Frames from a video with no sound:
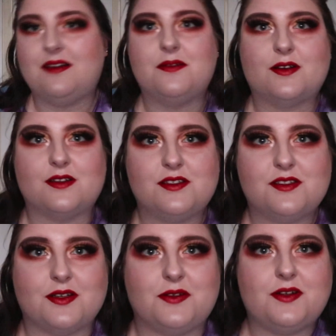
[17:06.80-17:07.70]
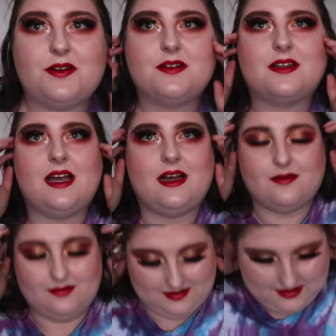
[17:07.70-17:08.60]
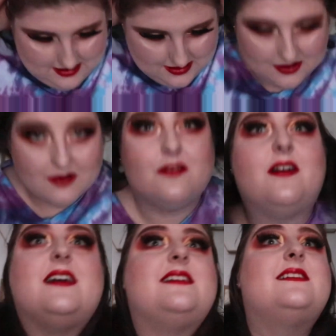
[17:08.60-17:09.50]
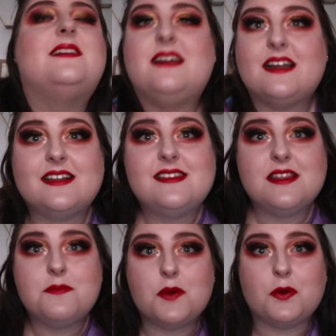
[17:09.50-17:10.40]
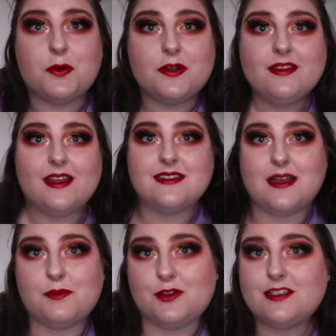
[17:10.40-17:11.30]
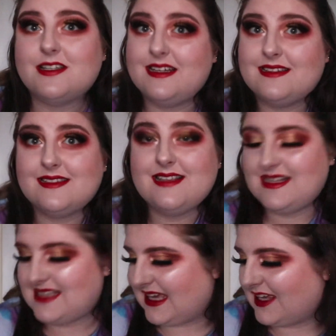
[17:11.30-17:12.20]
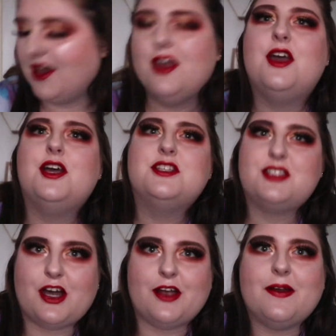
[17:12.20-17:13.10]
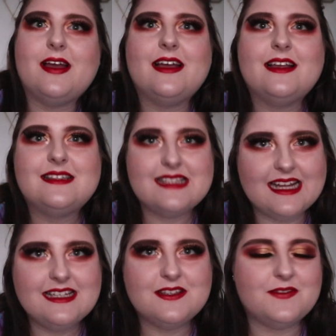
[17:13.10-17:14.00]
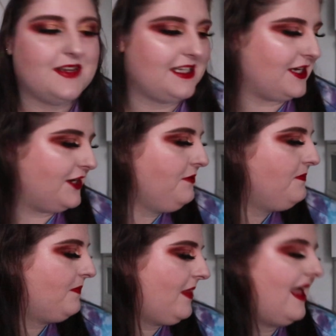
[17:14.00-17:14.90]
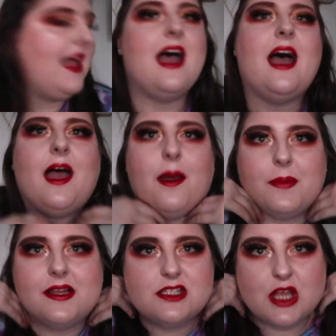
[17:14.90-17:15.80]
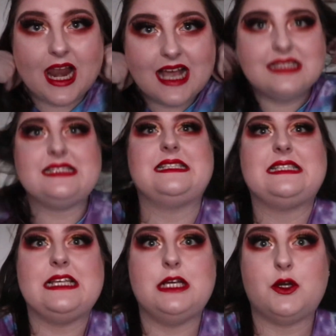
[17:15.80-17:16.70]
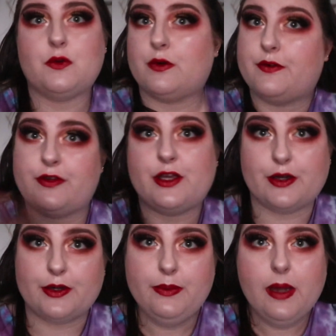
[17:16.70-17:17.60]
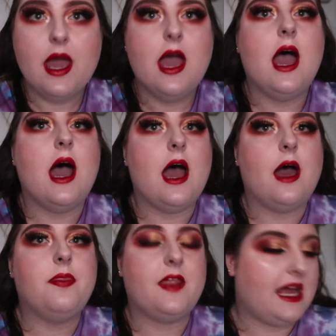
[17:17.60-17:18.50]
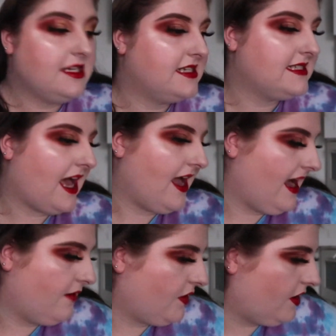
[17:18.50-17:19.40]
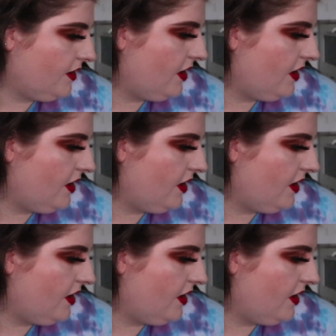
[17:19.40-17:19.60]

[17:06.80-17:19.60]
my god, it's so dark now. Right, I can see the moon, that's how much it's setting. So it's the end of the video, so let's review. The lashes that I have on